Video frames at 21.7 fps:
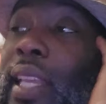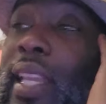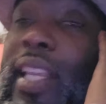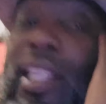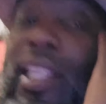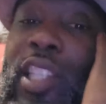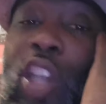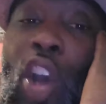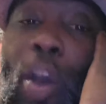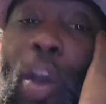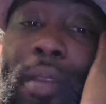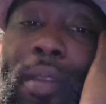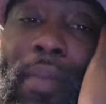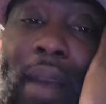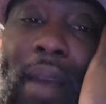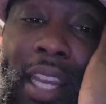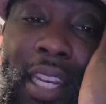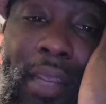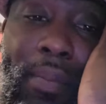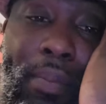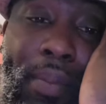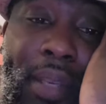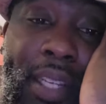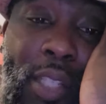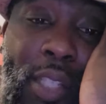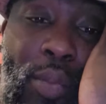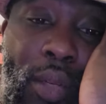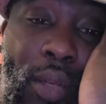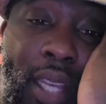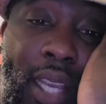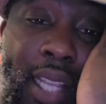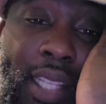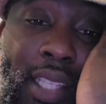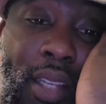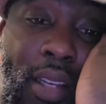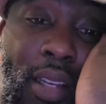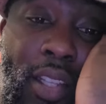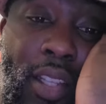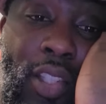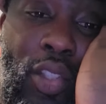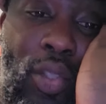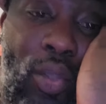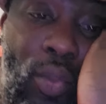he told me about the business with
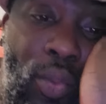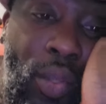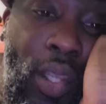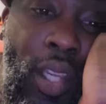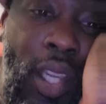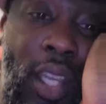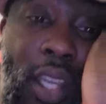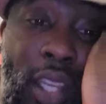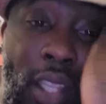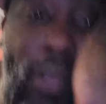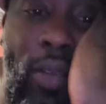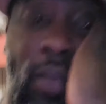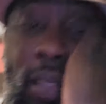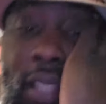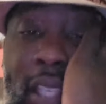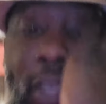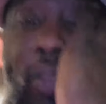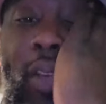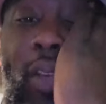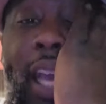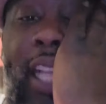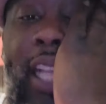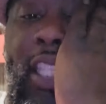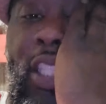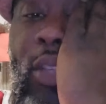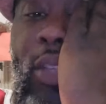Anton too. You see, you got your